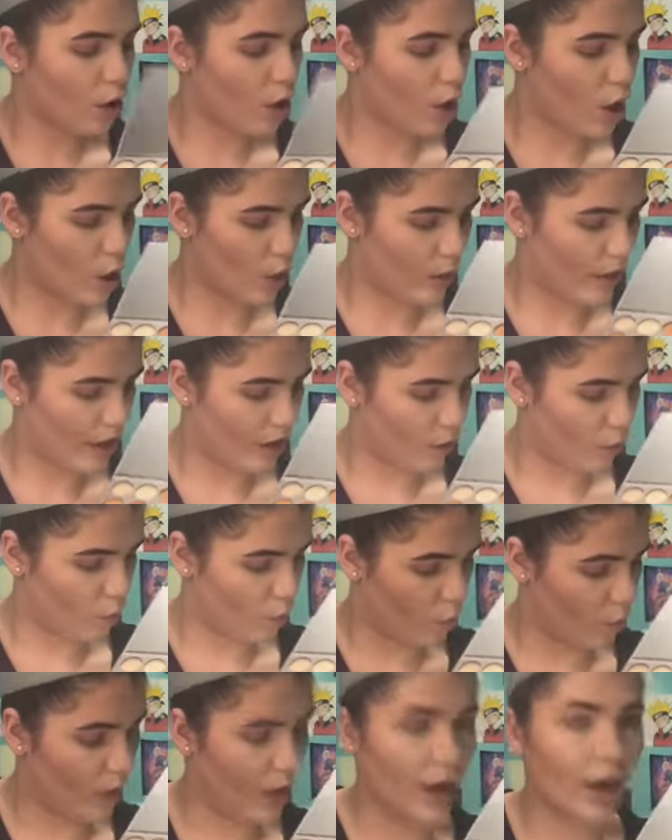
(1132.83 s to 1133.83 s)
go in
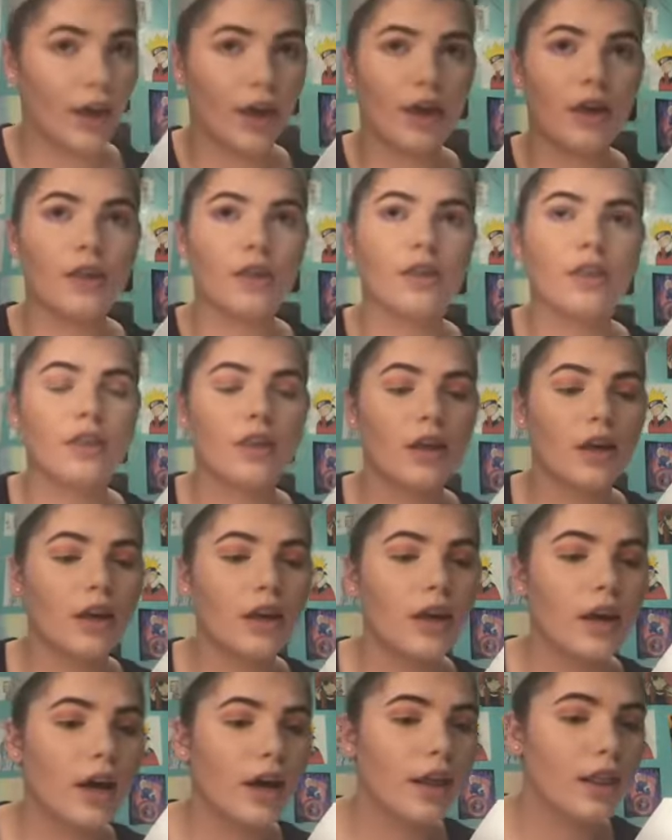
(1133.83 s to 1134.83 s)
with
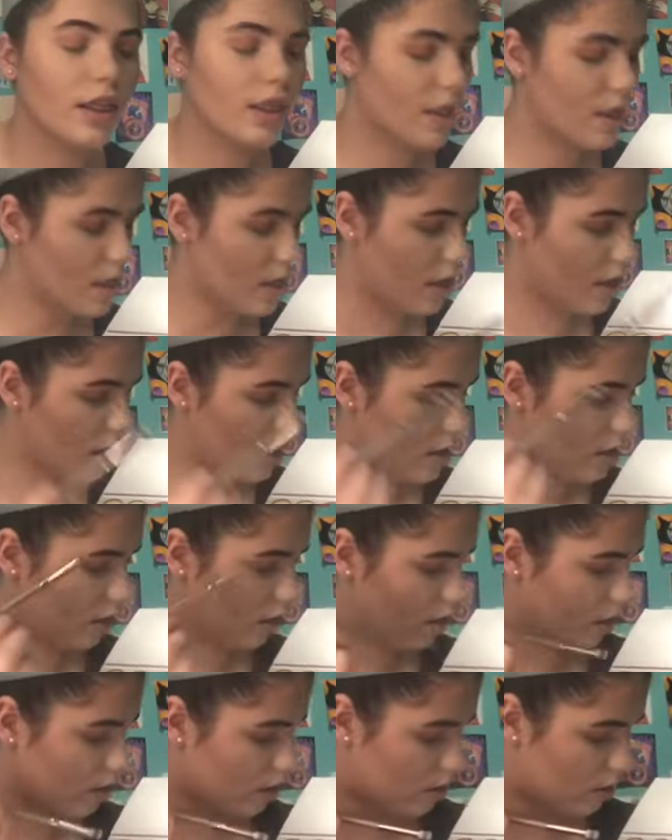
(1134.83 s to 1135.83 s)
I
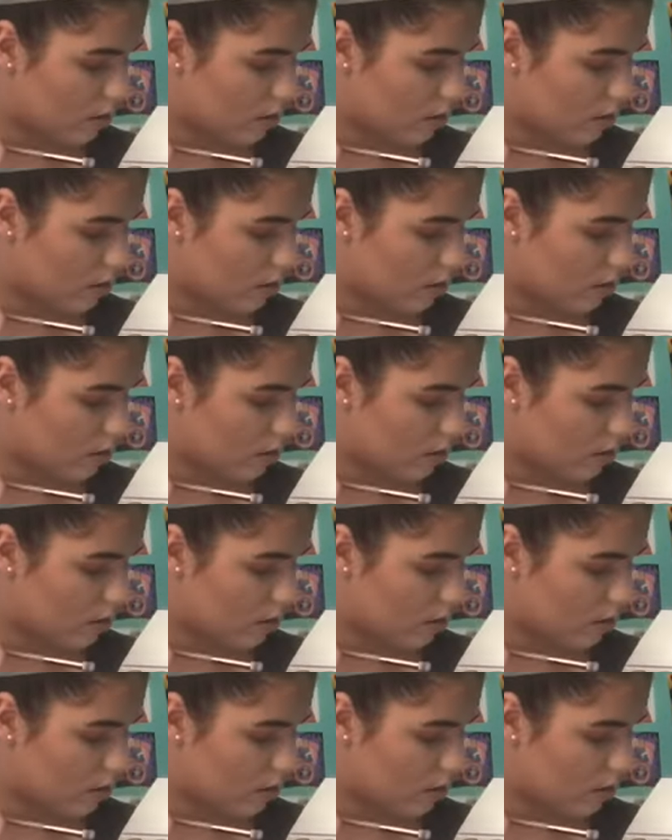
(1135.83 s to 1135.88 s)
think